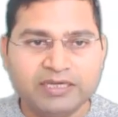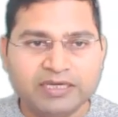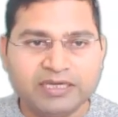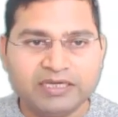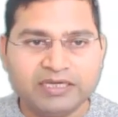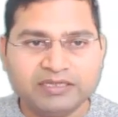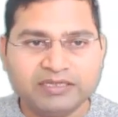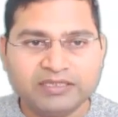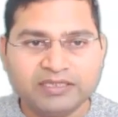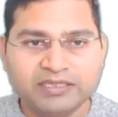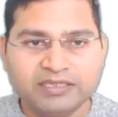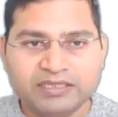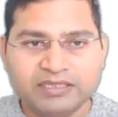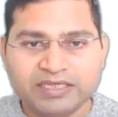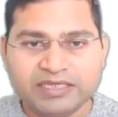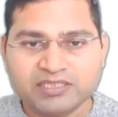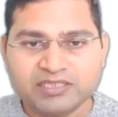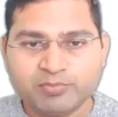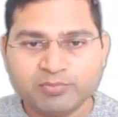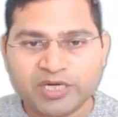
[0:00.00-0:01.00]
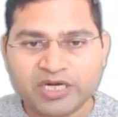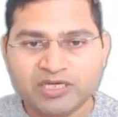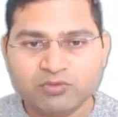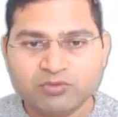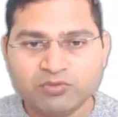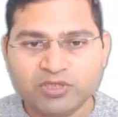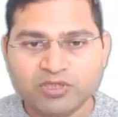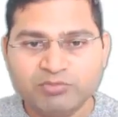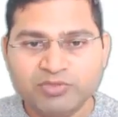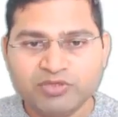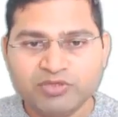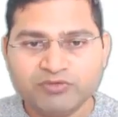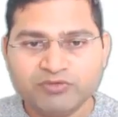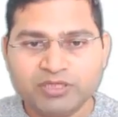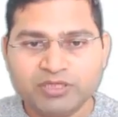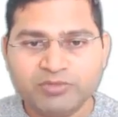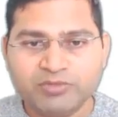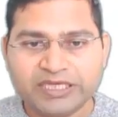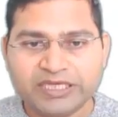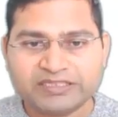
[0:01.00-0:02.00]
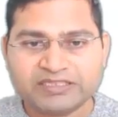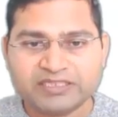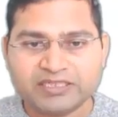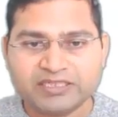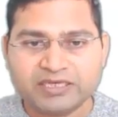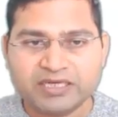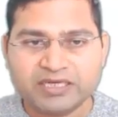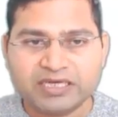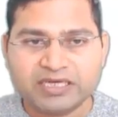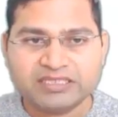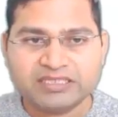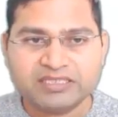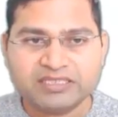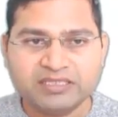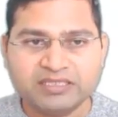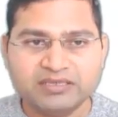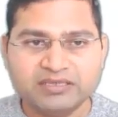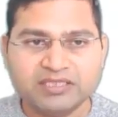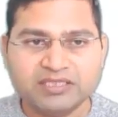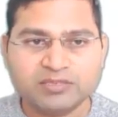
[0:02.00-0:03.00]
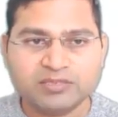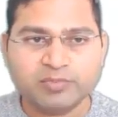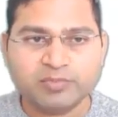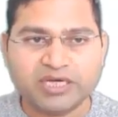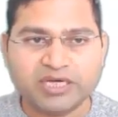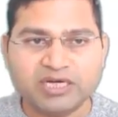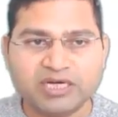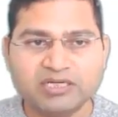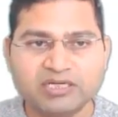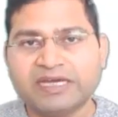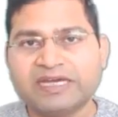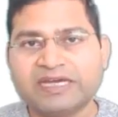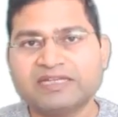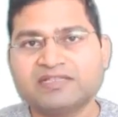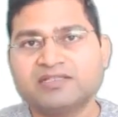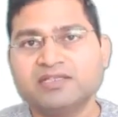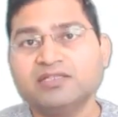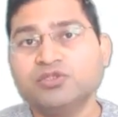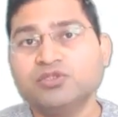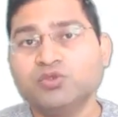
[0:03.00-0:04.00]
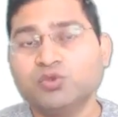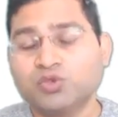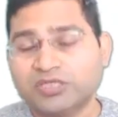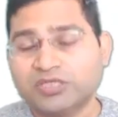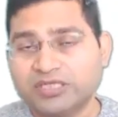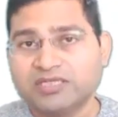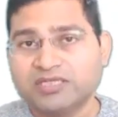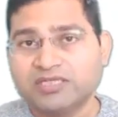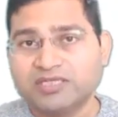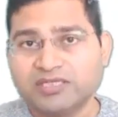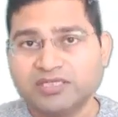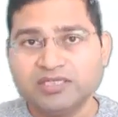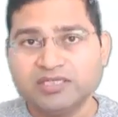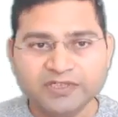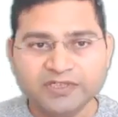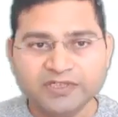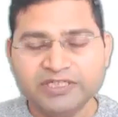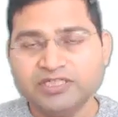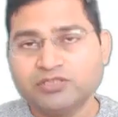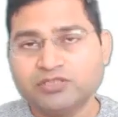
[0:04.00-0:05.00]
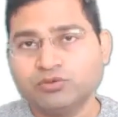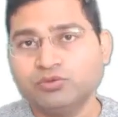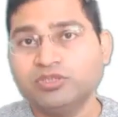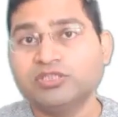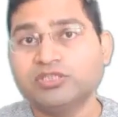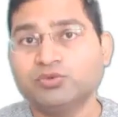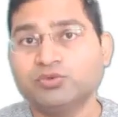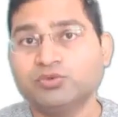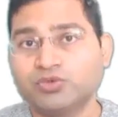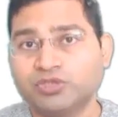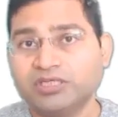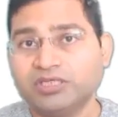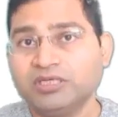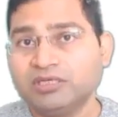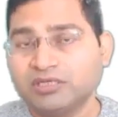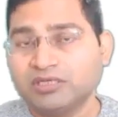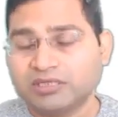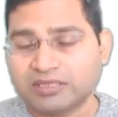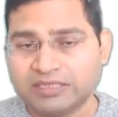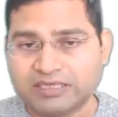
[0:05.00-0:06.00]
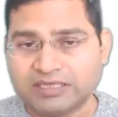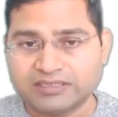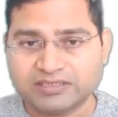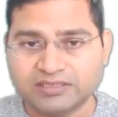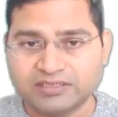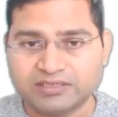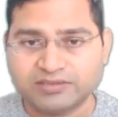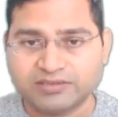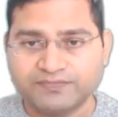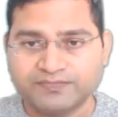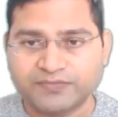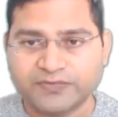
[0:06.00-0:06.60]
And then the next part will be, we'll be externalizing this part as a utility into the util classes.